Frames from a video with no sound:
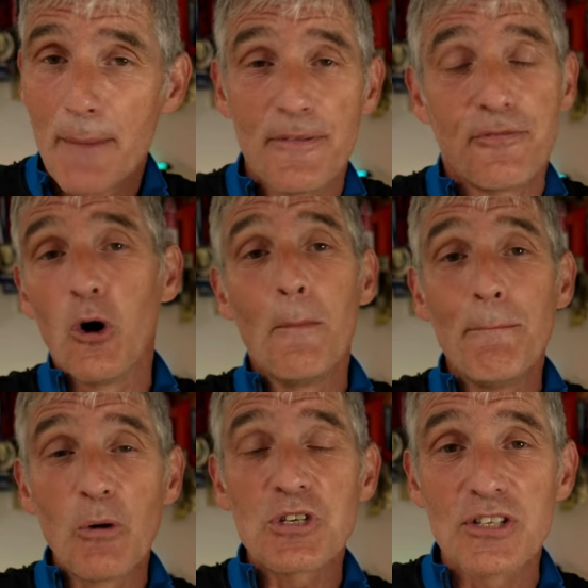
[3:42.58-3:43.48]
before
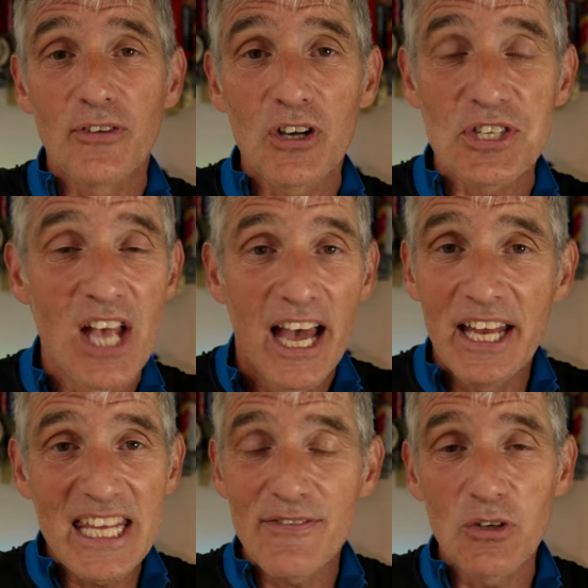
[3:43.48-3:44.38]
most of us
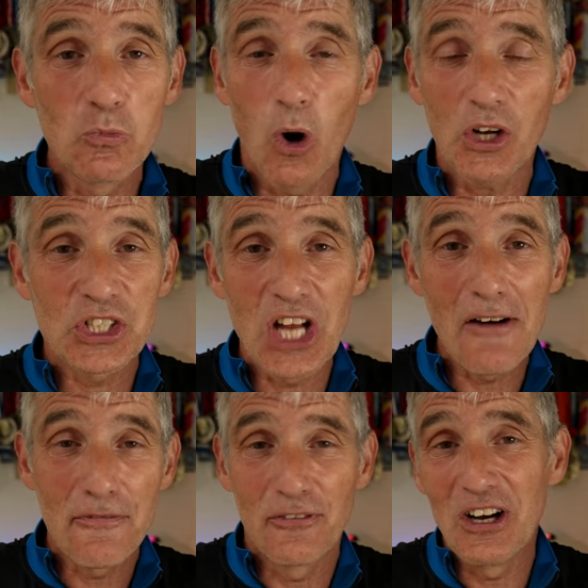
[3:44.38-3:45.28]
had even watched
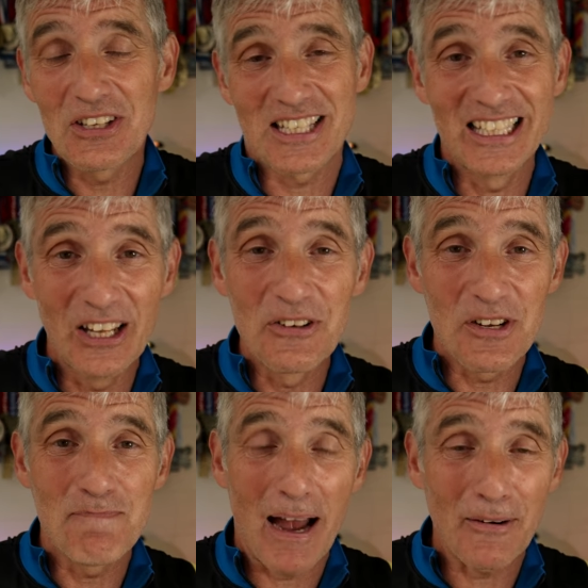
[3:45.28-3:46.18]
our first
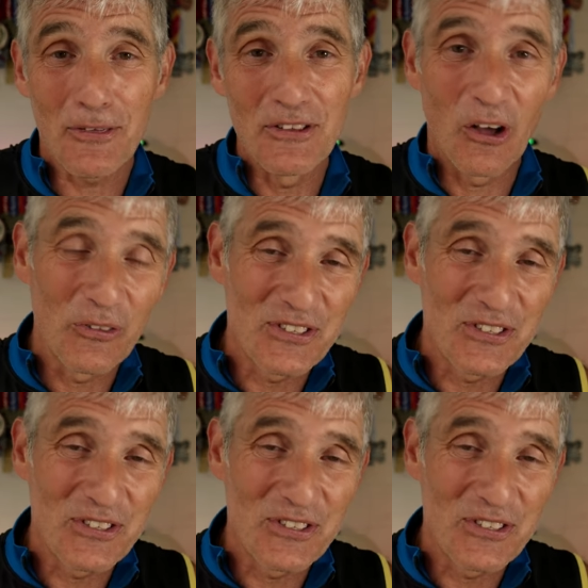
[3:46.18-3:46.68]
London Marathon on